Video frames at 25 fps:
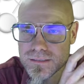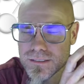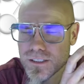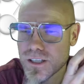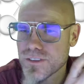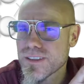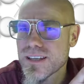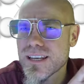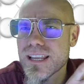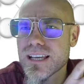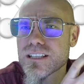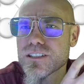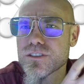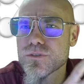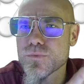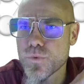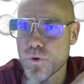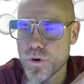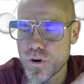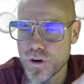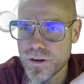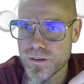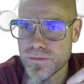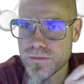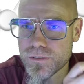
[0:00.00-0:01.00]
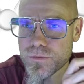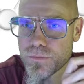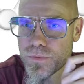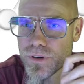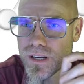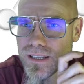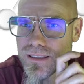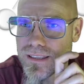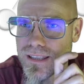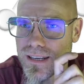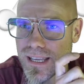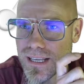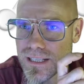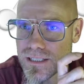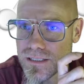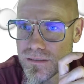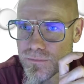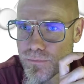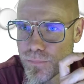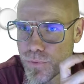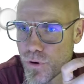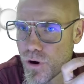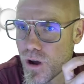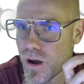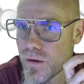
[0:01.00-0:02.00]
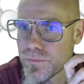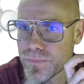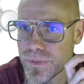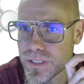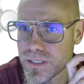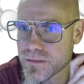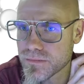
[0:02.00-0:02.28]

not the next word, to predict the next prompt.